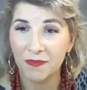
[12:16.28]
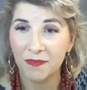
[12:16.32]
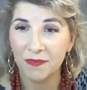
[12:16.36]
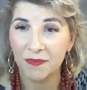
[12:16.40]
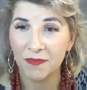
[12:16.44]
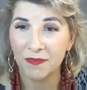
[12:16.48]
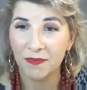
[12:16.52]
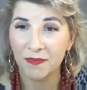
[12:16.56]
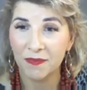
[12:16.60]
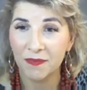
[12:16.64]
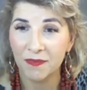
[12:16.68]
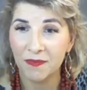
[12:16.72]

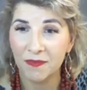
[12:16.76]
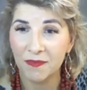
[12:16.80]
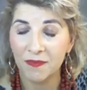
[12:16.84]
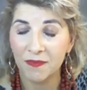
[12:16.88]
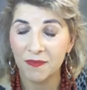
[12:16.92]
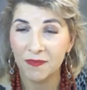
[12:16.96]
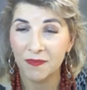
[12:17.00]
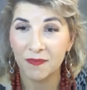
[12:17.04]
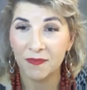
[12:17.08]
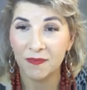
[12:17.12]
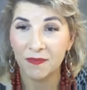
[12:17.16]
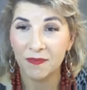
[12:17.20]
And you can
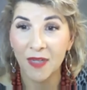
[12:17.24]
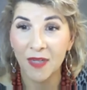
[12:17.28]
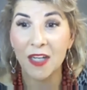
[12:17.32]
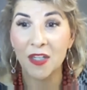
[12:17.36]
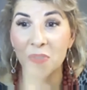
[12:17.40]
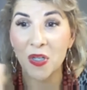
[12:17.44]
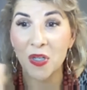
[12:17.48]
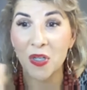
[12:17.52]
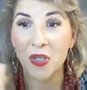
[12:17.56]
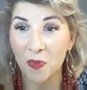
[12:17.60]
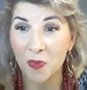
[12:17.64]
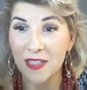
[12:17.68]
restart a
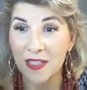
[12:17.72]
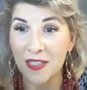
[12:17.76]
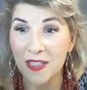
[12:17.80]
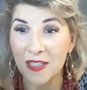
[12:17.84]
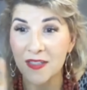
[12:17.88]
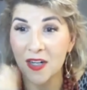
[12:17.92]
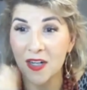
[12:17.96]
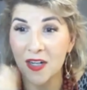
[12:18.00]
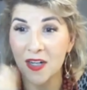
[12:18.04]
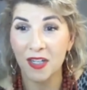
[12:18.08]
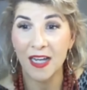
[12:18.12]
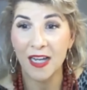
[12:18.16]
diet
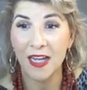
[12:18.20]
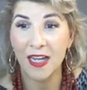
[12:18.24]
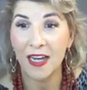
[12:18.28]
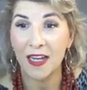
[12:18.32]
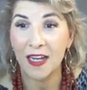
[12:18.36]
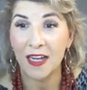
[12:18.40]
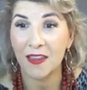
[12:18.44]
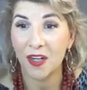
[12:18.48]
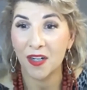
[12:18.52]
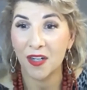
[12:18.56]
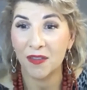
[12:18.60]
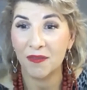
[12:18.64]
there as
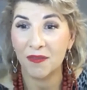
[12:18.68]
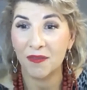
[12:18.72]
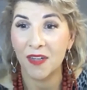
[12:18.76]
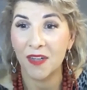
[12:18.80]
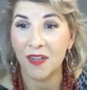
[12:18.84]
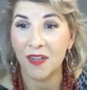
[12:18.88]
well.